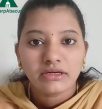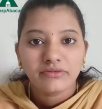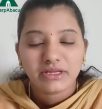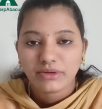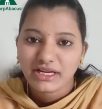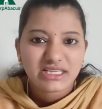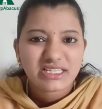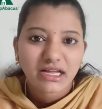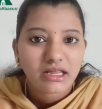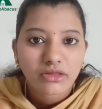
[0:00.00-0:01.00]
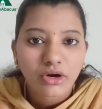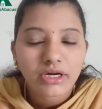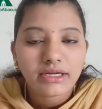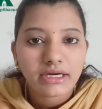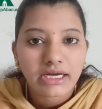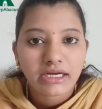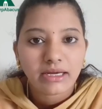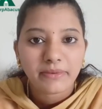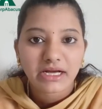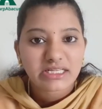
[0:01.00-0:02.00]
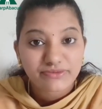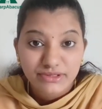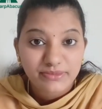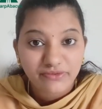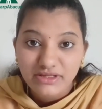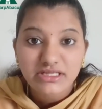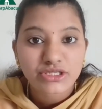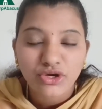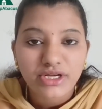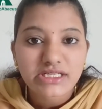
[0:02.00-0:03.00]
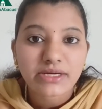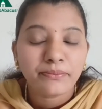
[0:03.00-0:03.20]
Without any second thought, Abacus was my first choice.